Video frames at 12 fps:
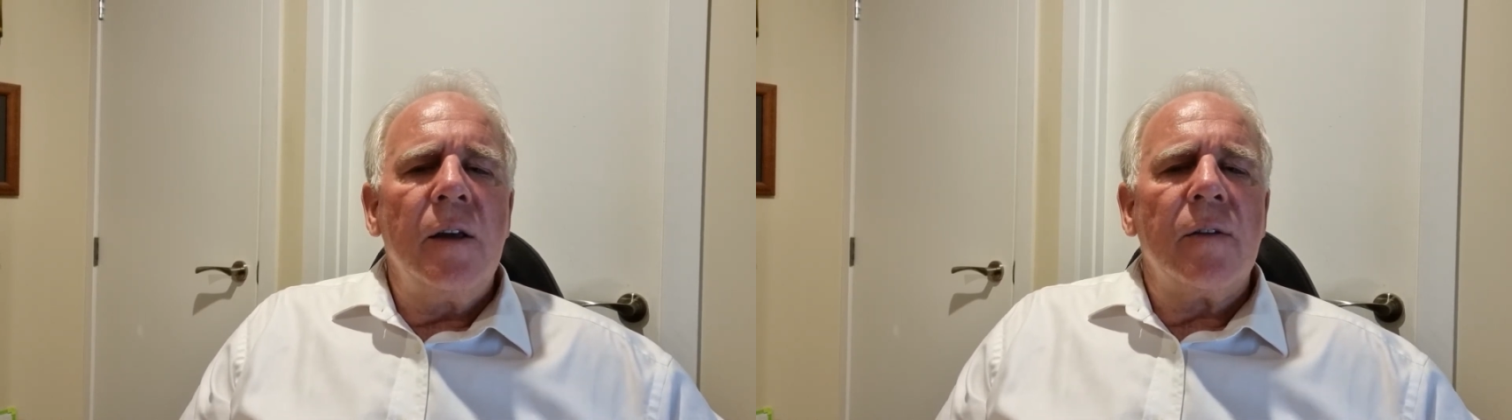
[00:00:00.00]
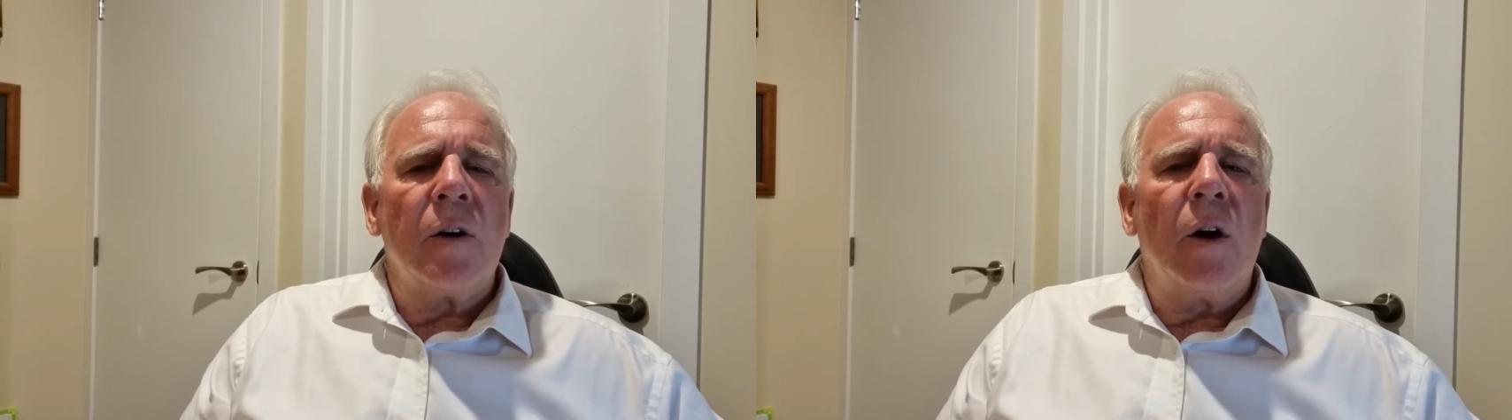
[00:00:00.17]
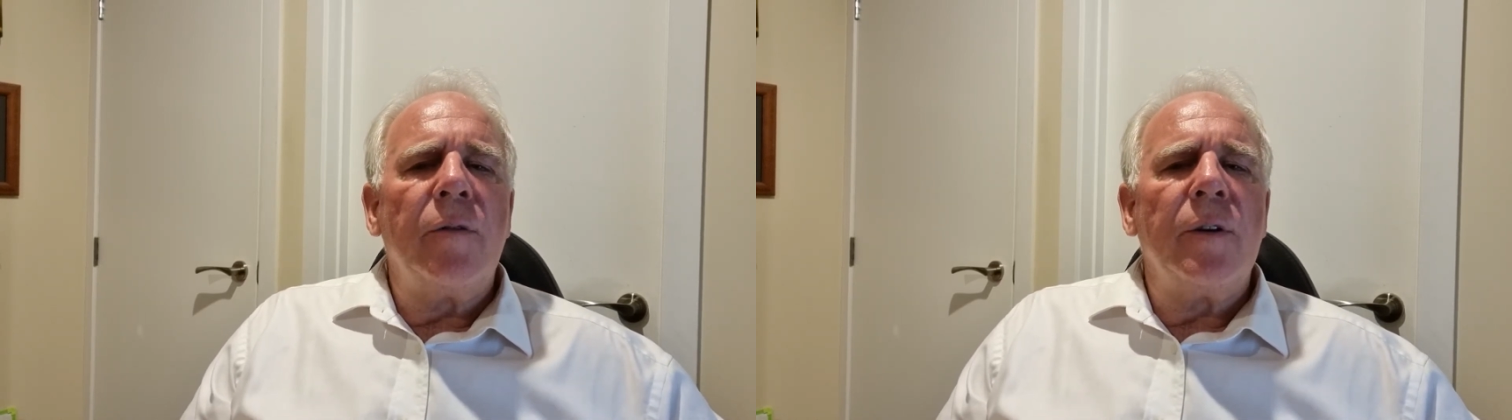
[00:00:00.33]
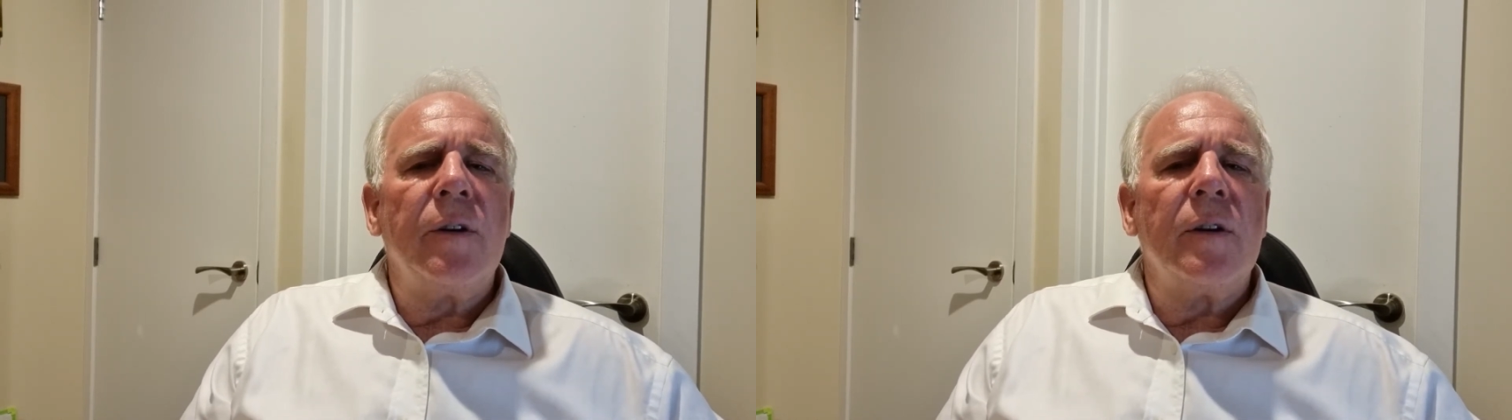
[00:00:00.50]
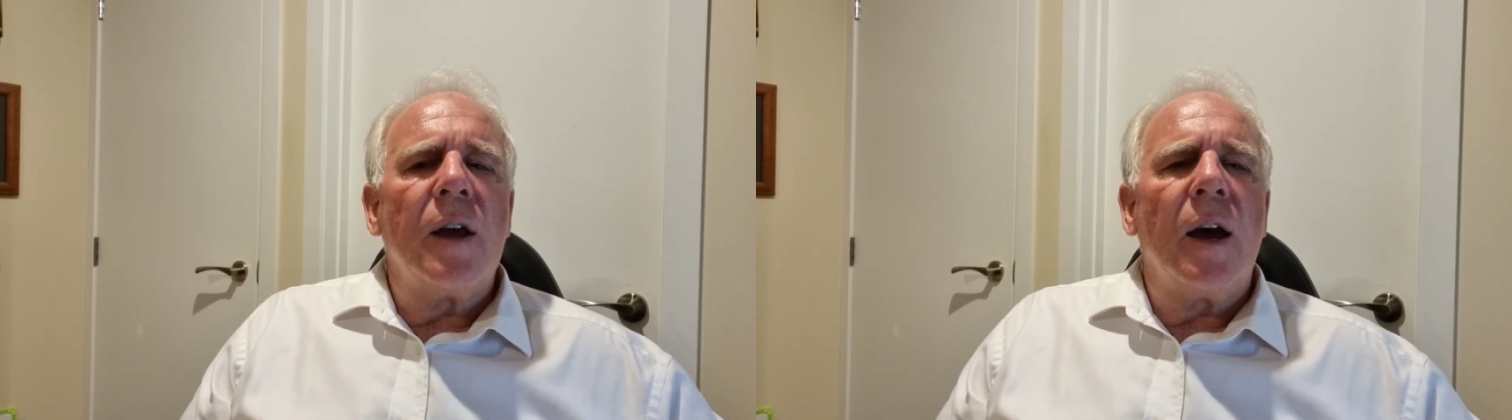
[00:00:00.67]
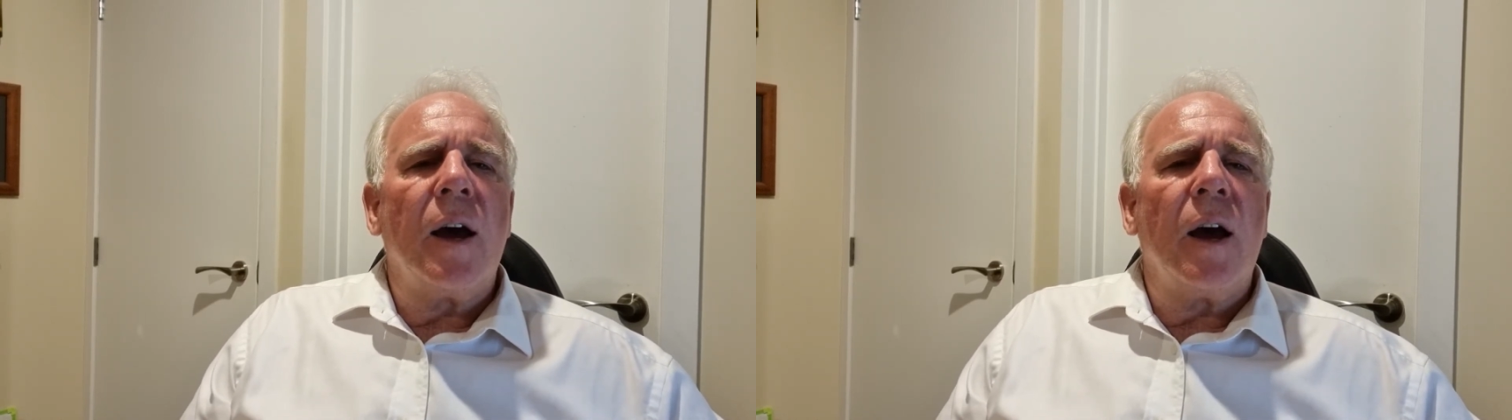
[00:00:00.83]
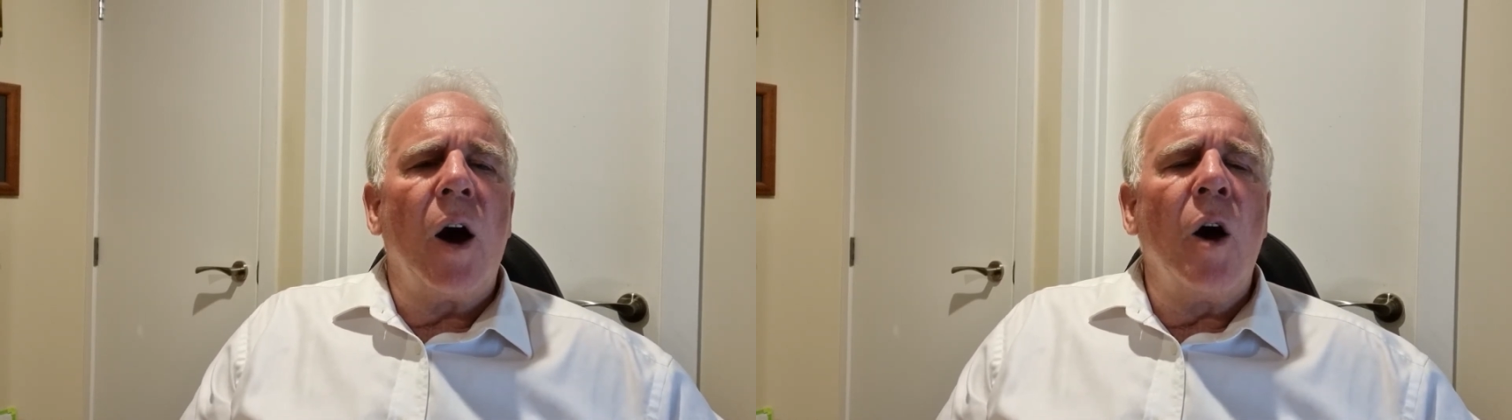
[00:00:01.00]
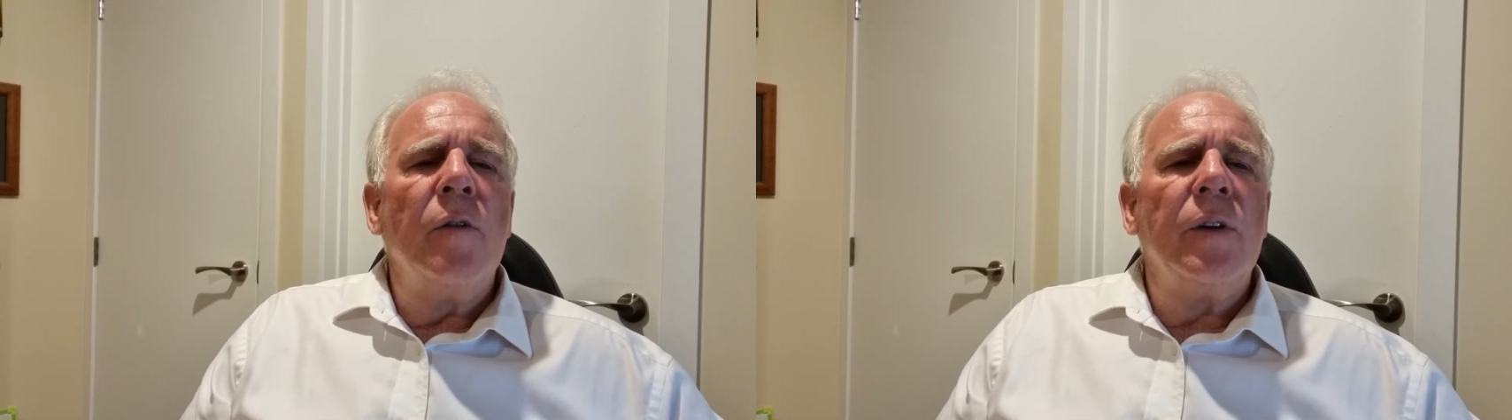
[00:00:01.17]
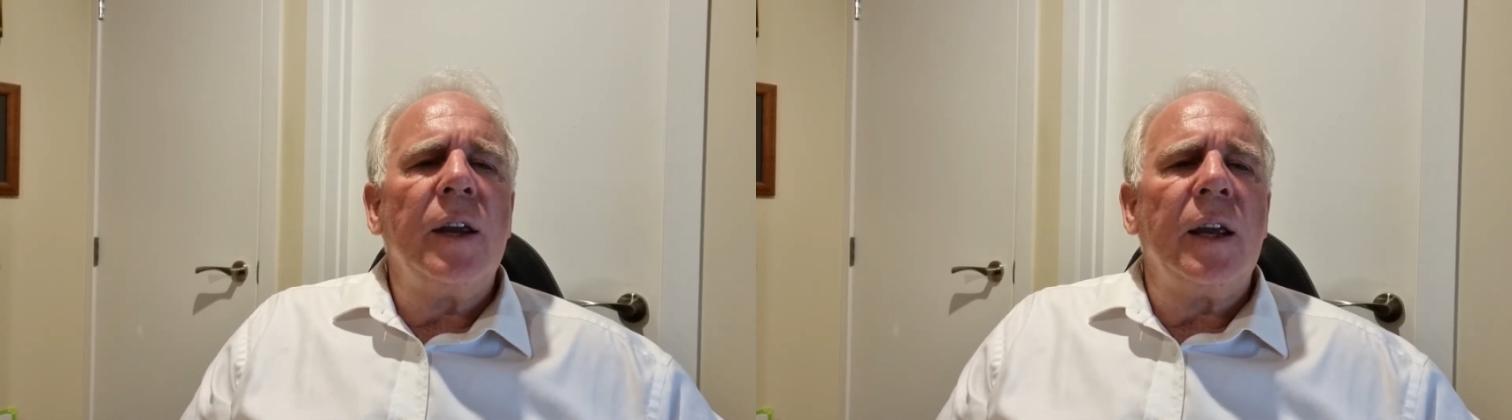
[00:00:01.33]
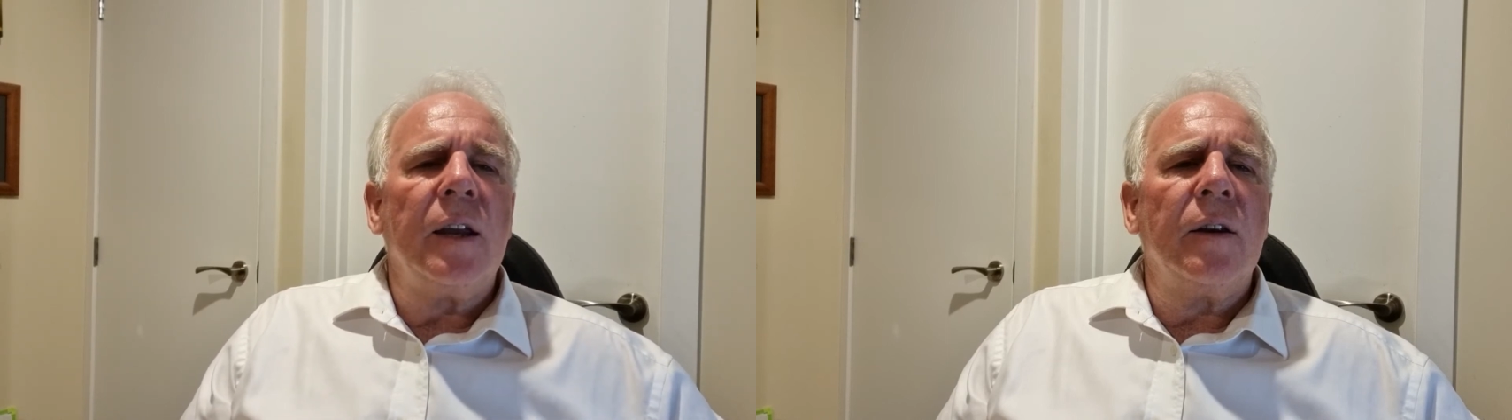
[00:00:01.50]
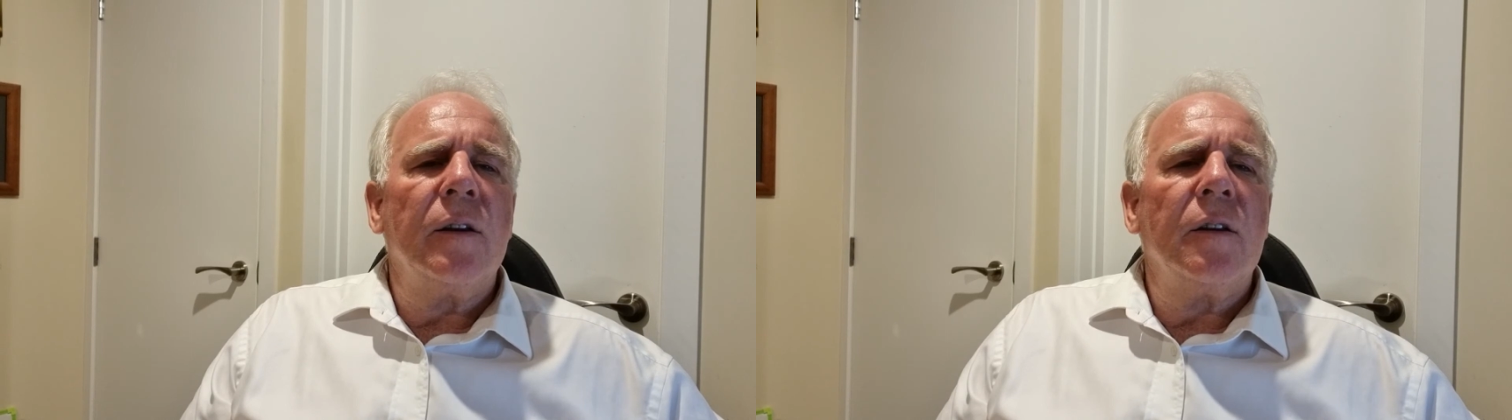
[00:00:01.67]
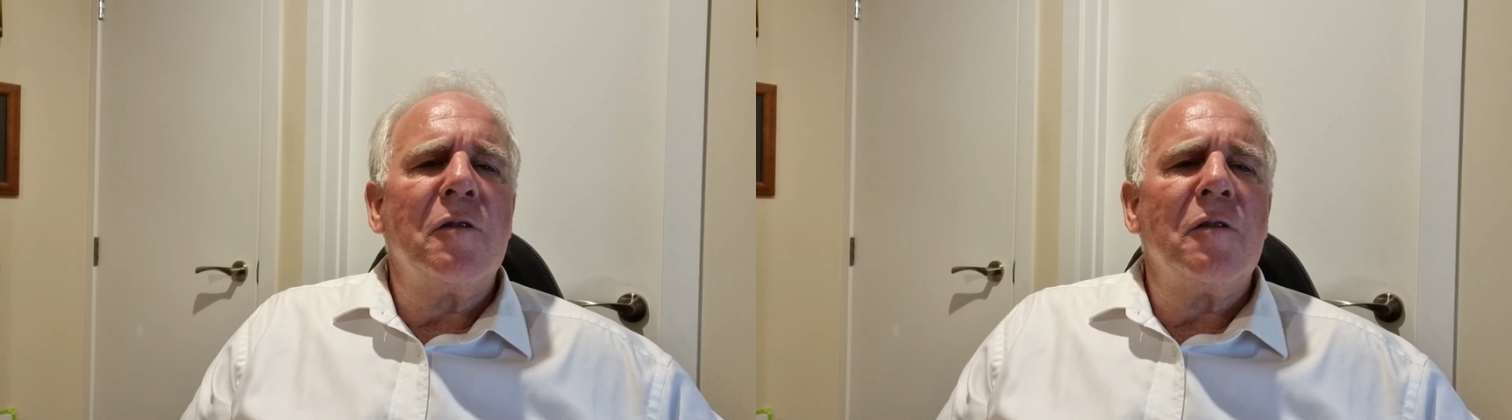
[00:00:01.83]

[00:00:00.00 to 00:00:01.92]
that often overhead